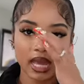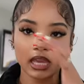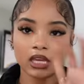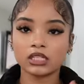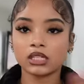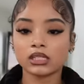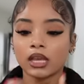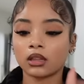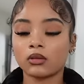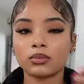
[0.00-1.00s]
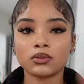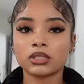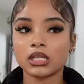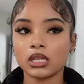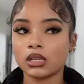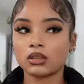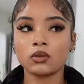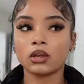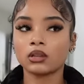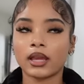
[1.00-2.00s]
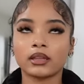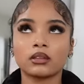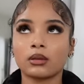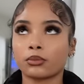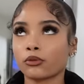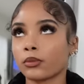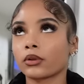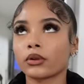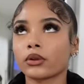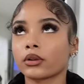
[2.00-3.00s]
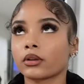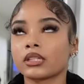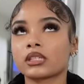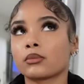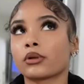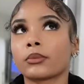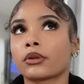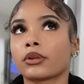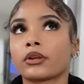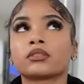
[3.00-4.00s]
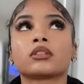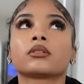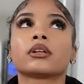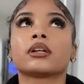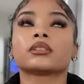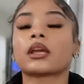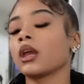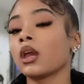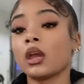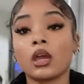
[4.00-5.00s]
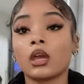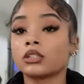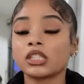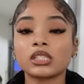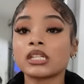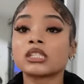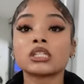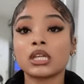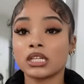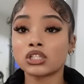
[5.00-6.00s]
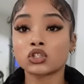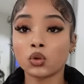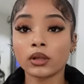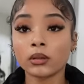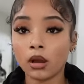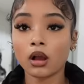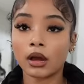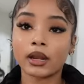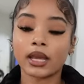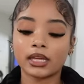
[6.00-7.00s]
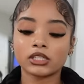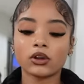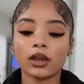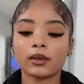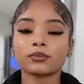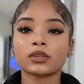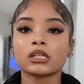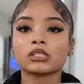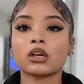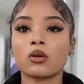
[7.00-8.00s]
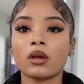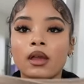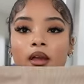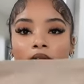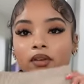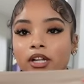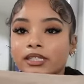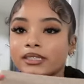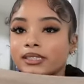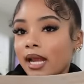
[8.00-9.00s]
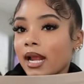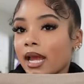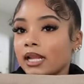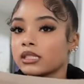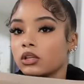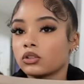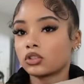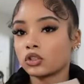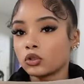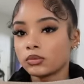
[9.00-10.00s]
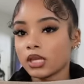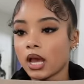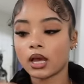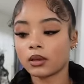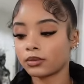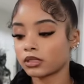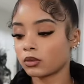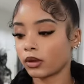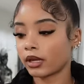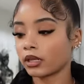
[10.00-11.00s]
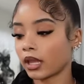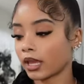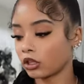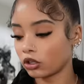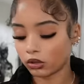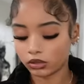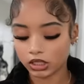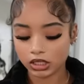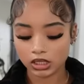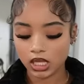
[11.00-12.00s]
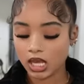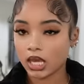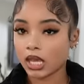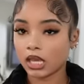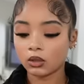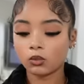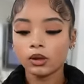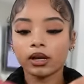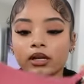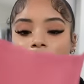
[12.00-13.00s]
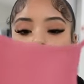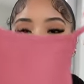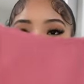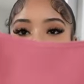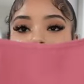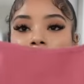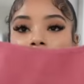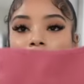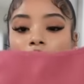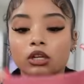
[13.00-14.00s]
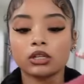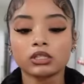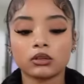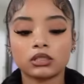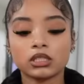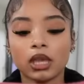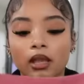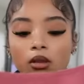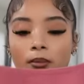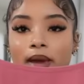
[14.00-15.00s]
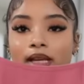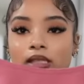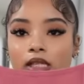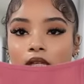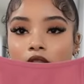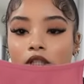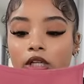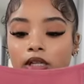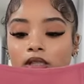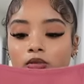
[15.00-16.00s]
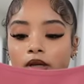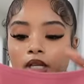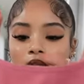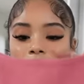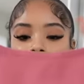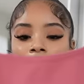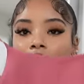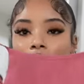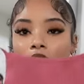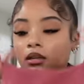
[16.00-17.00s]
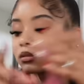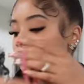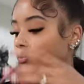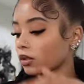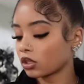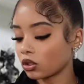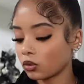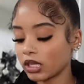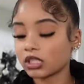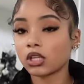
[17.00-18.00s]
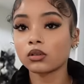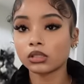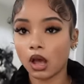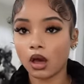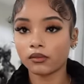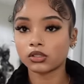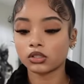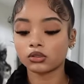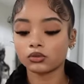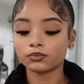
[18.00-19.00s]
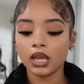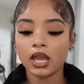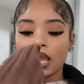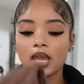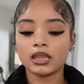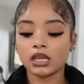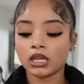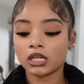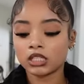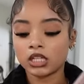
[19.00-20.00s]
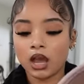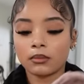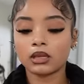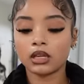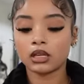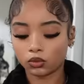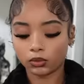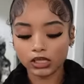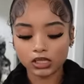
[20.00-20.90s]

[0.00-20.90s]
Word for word: Edge. It's like a little boutique. You can like in Perimeter. It's in Perimeter. Stonecrest. It's like just it's it's a store in the mall called Edge. Okay. So first I got this little tube top to wear like you know just anywhere this little sleeping shirts little just like little basic shirts ribs yeah super cute it's so soft too and then she got me three